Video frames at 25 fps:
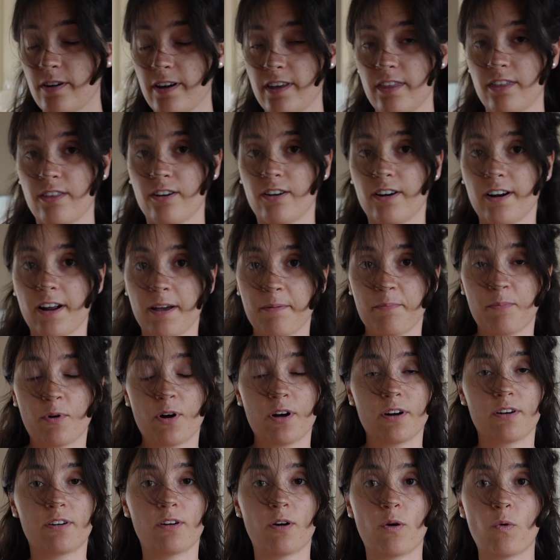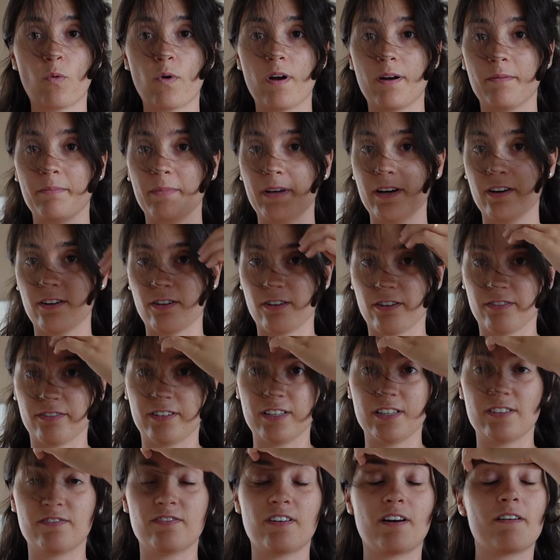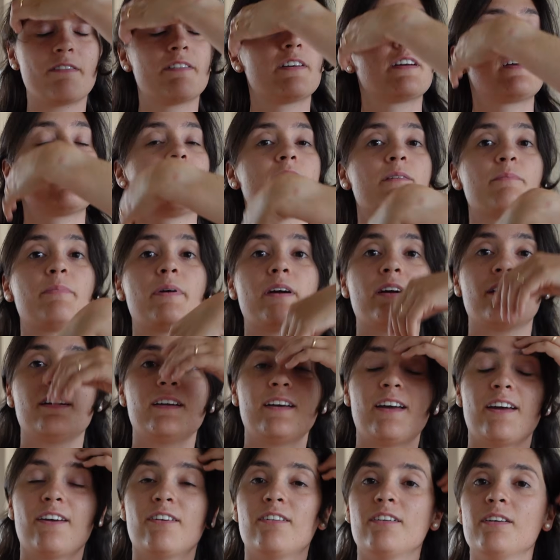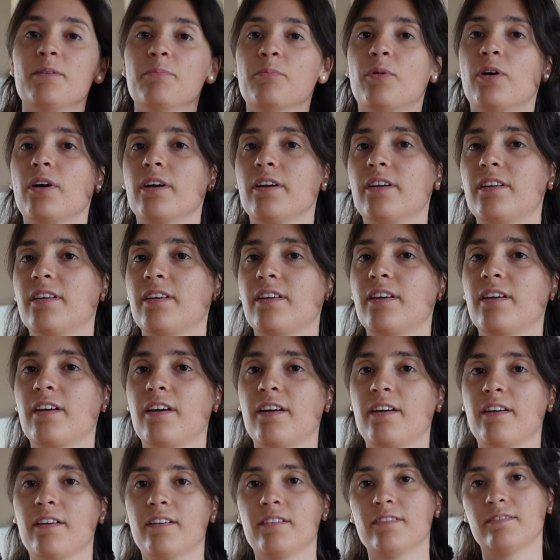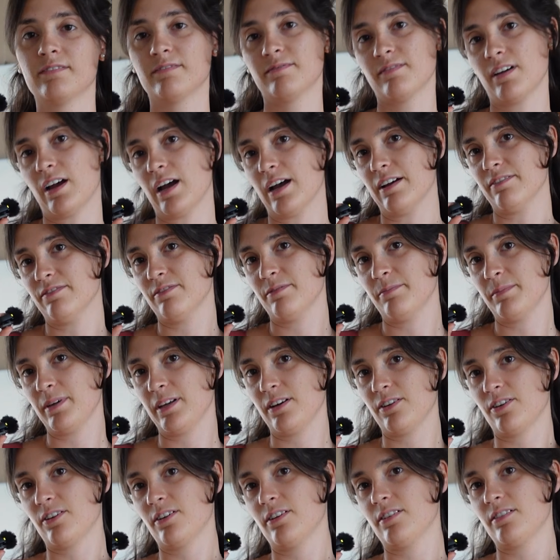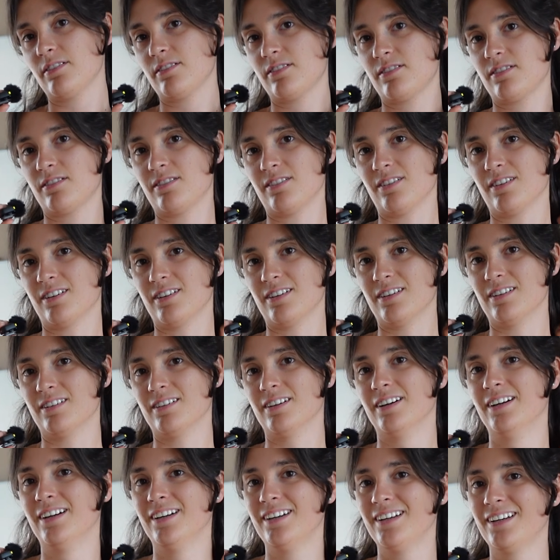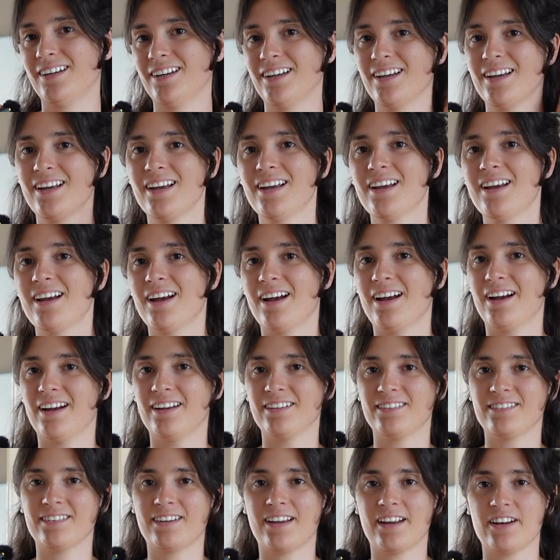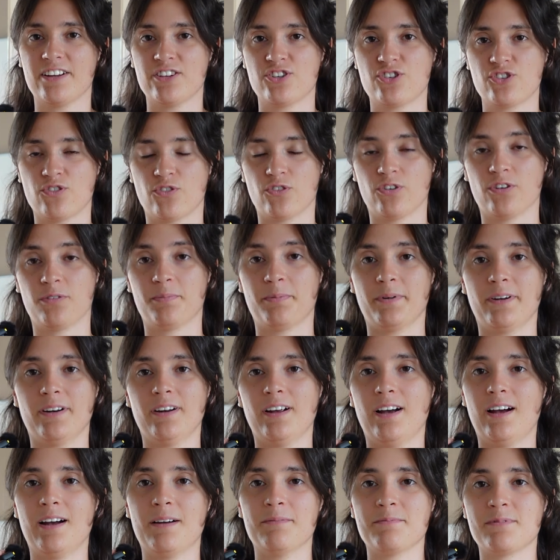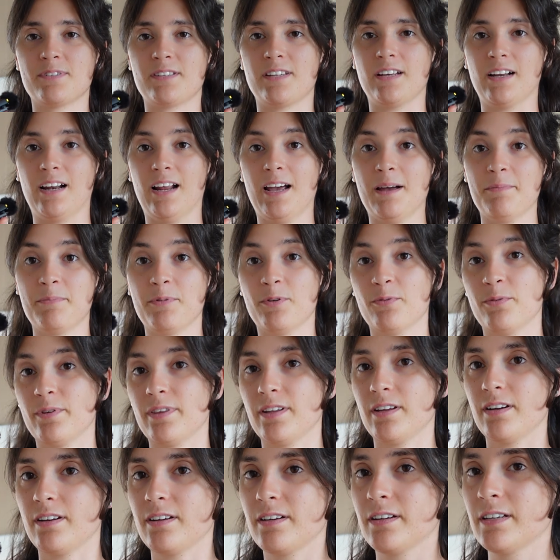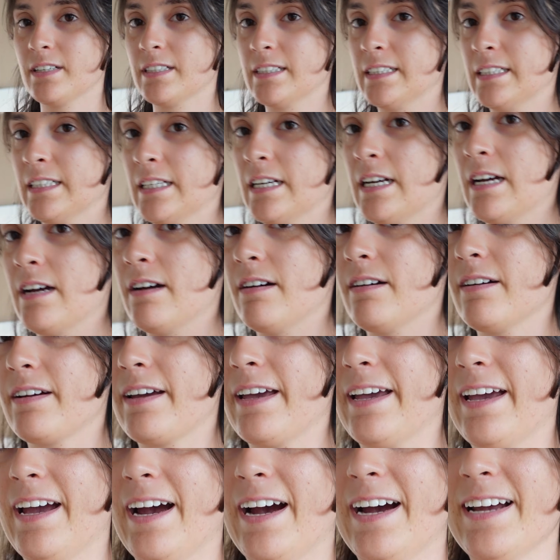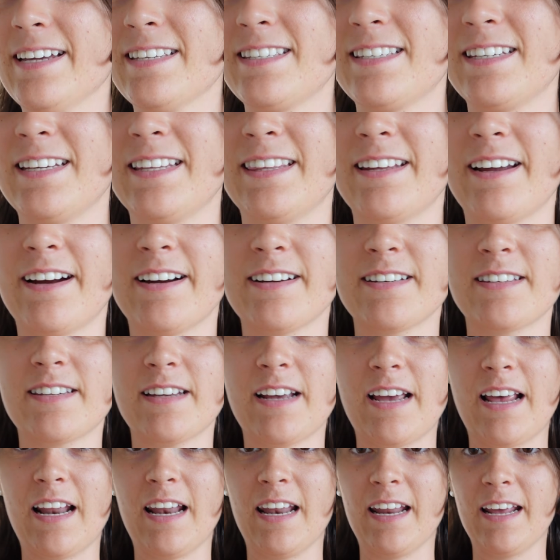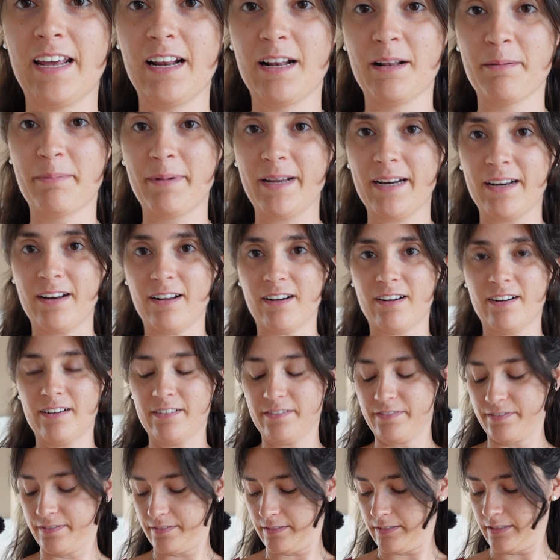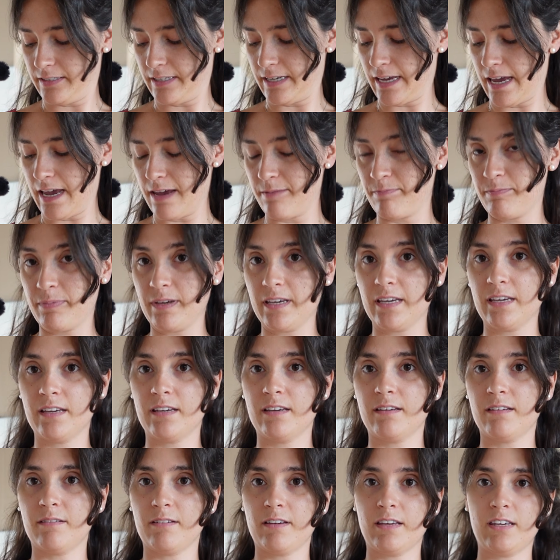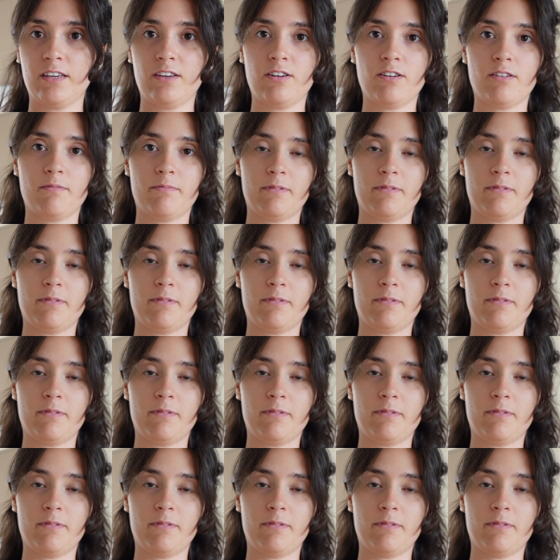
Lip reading: I thought I bought 1 meter of this fabric, and apparently I only bought half a meter, so I had to cut it short, but I'm still happy with it. Okay, I see there's a little bit of gaping here